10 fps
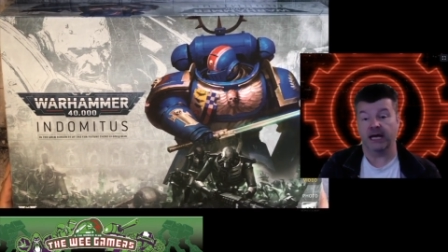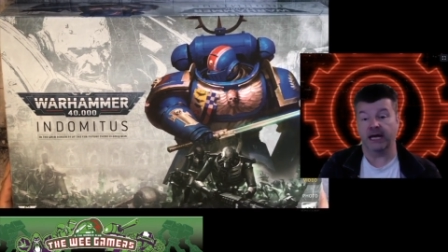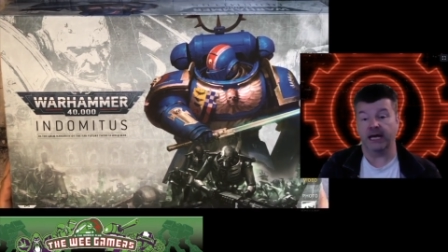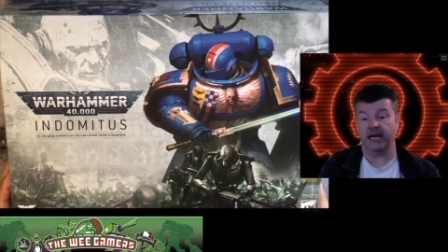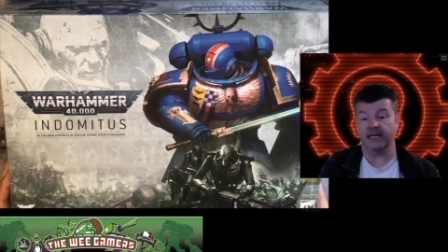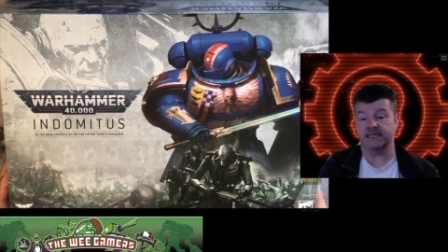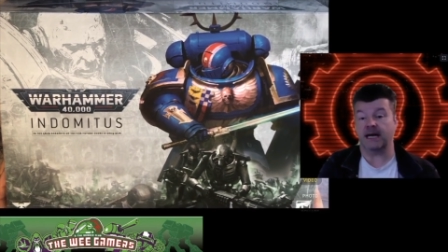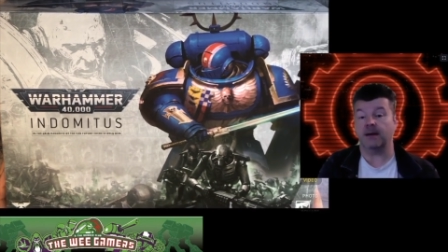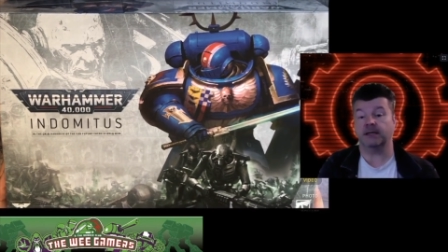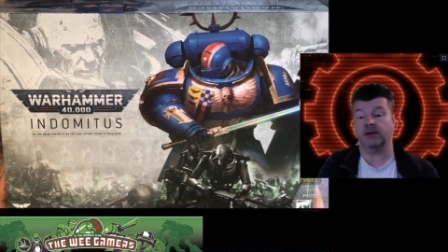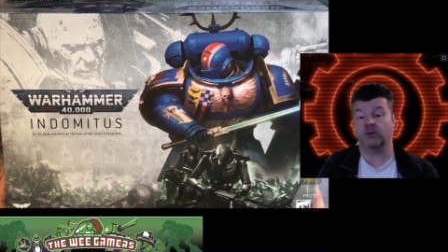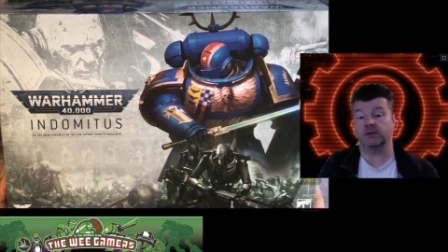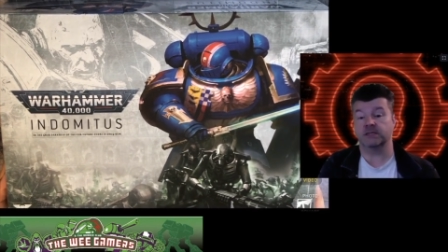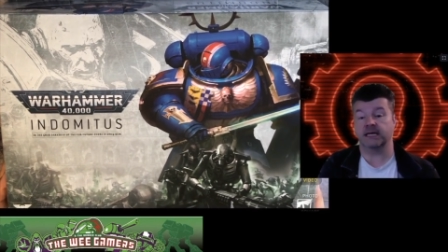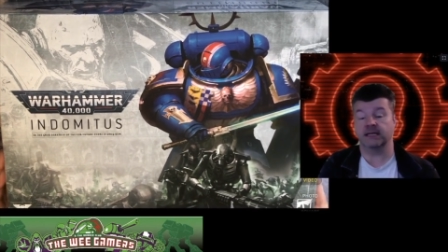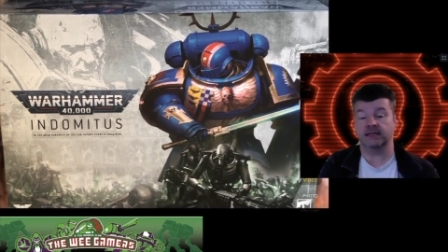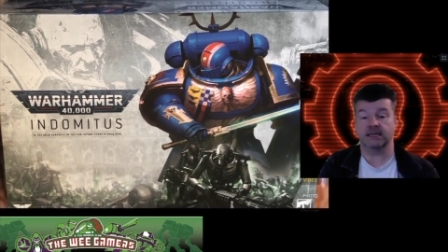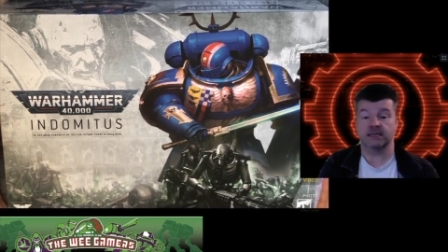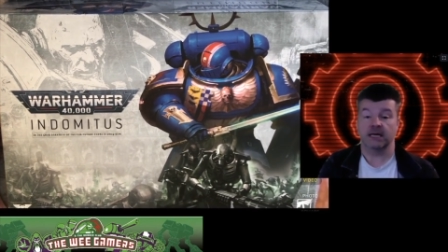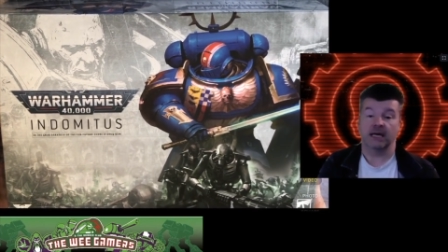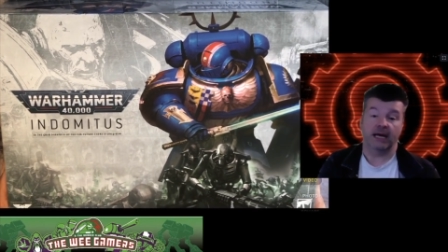uh, dabbling once again in this.